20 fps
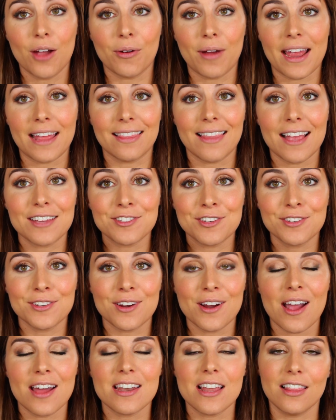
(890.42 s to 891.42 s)
All right, lashes
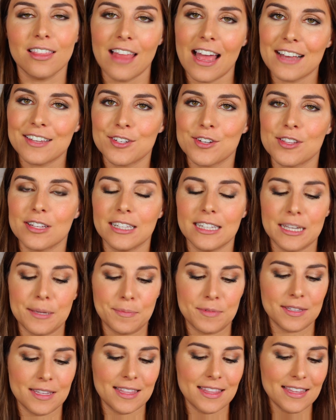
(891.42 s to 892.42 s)
are on, last are the
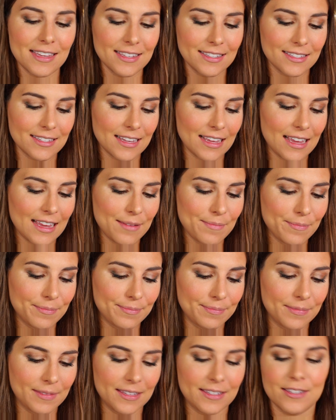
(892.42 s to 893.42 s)
lips. This, it,
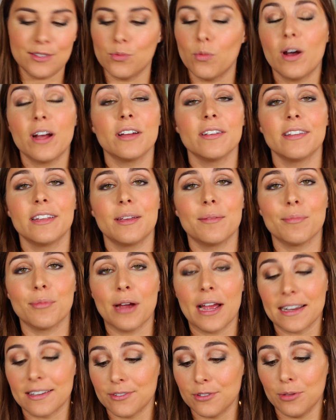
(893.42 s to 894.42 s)
this is wildly
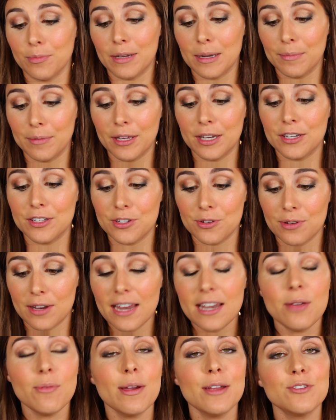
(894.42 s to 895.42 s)
impractical, but I'm gonna do it
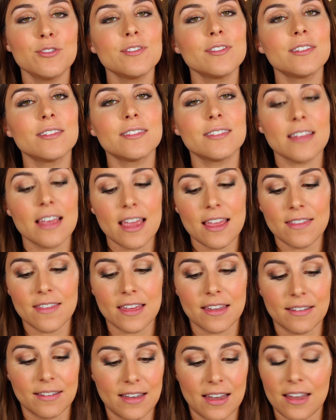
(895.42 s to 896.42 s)
anyway, just to say
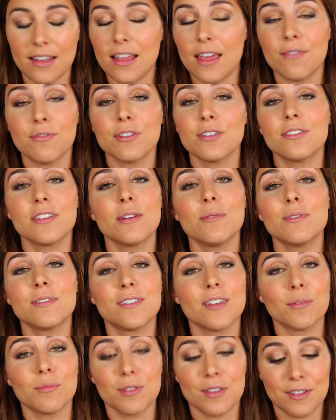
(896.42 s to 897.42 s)
that everything
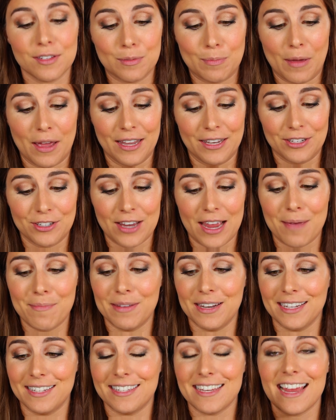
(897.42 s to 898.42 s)
was done with a sponge. I'm
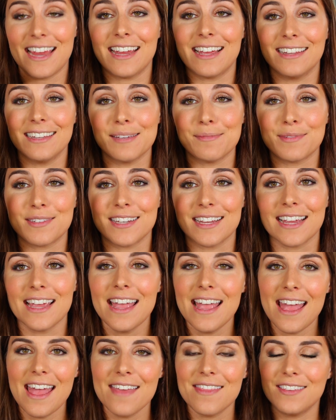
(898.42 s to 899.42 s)
gonna take a lipstick.
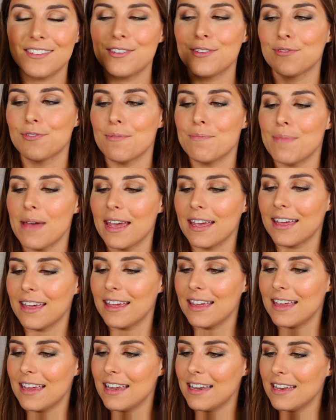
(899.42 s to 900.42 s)
This is from
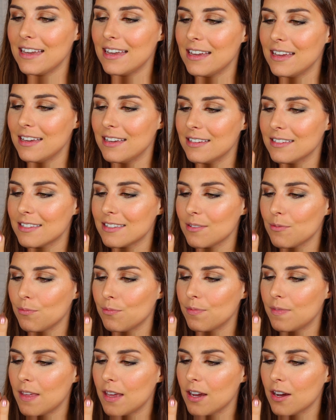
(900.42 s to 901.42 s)
Becca. It is
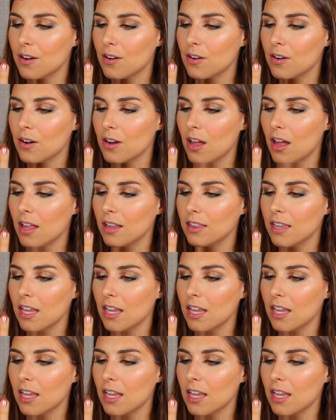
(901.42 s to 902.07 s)
their uh,